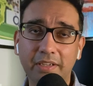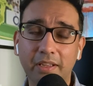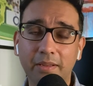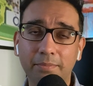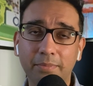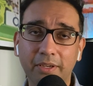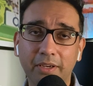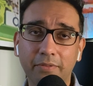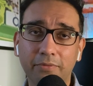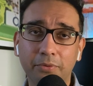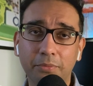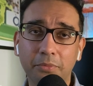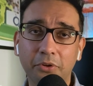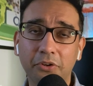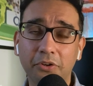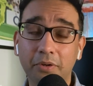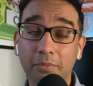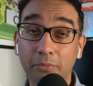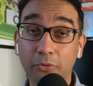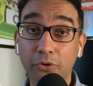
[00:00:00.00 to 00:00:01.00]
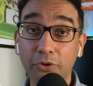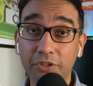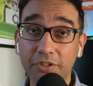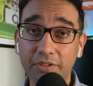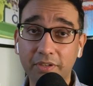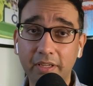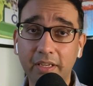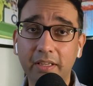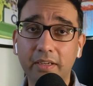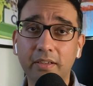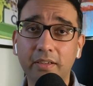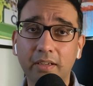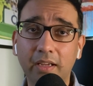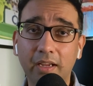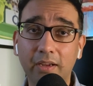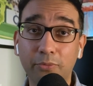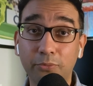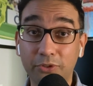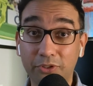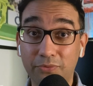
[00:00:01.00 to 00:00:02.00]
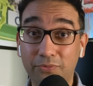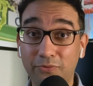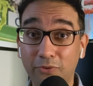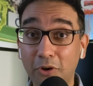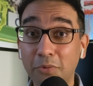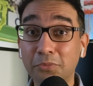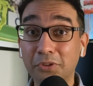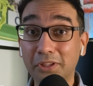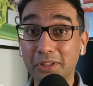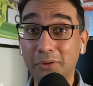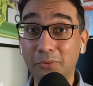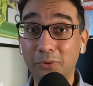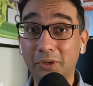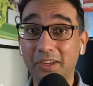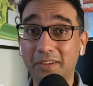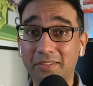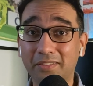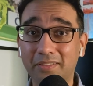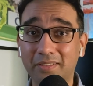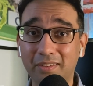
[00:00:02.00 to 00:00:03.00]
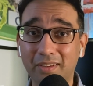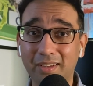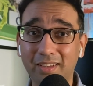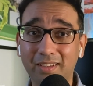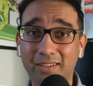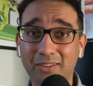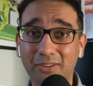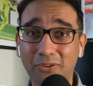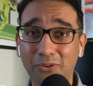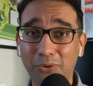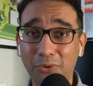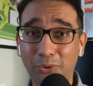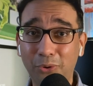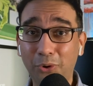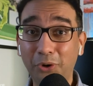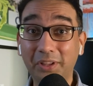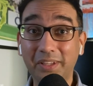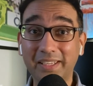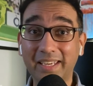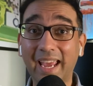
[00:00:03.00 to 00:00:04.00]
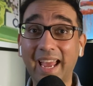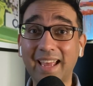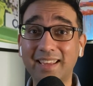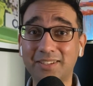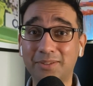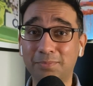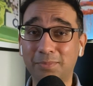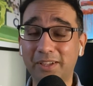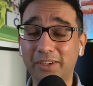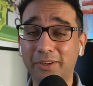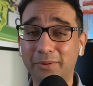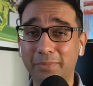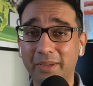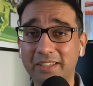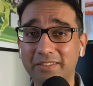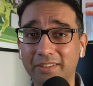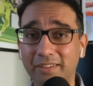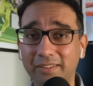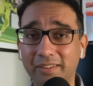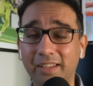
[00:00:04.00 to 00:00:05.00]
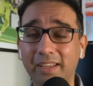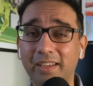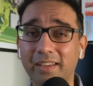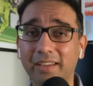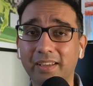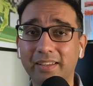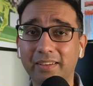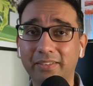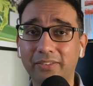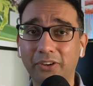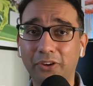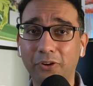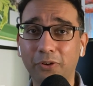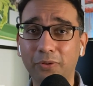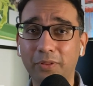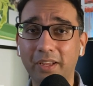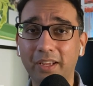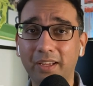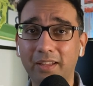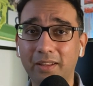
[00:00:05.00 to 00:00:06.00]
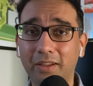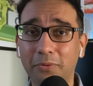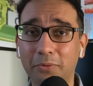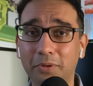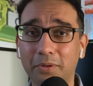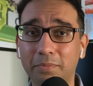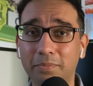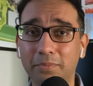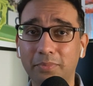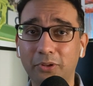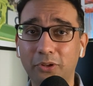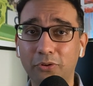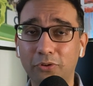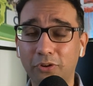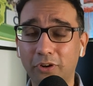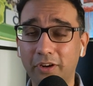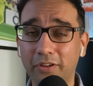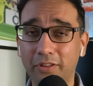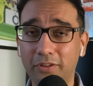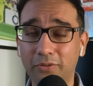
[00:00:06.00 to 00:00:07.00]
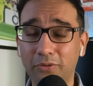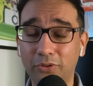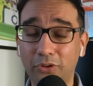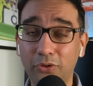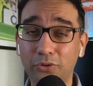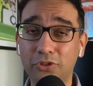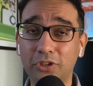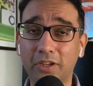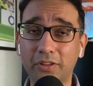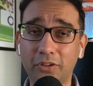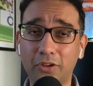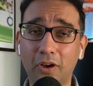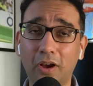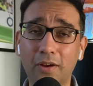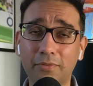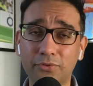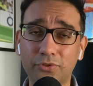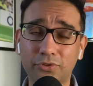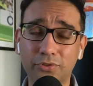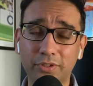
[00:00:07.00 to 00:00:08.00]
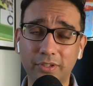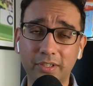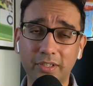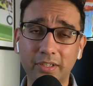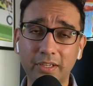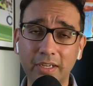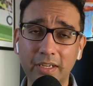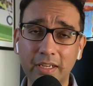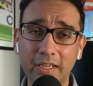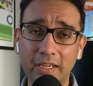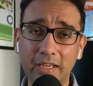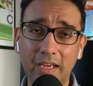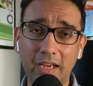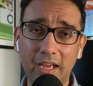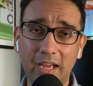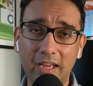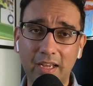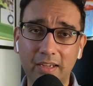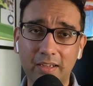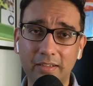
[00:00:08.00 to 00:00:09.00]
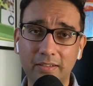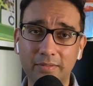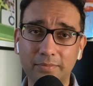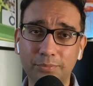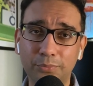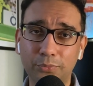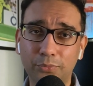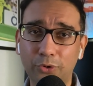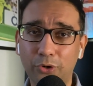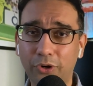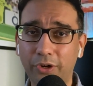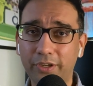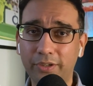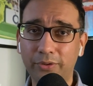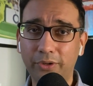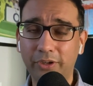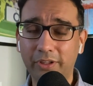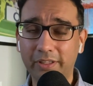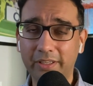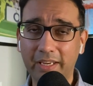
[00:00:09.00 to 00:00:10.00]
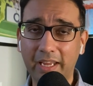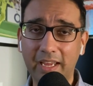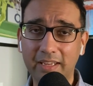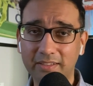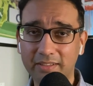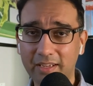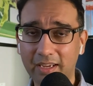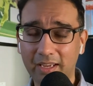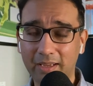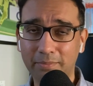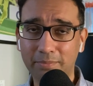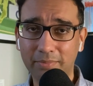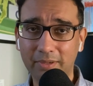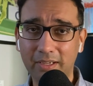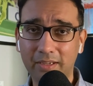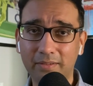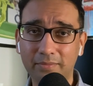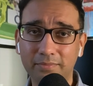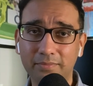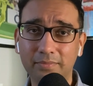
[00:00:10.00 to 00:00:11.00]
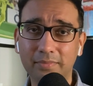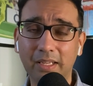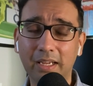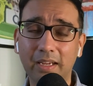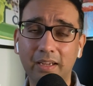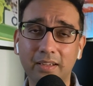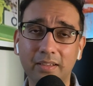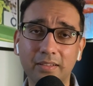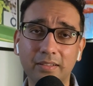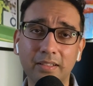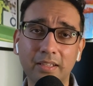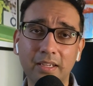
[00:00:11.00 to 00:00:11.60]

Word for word: company from Europe, Orsted, uh, which formerly was uh oil and gas player basically, and you know they they were got you. on huge on the offshore uh Oil, oil and gas type um, uh,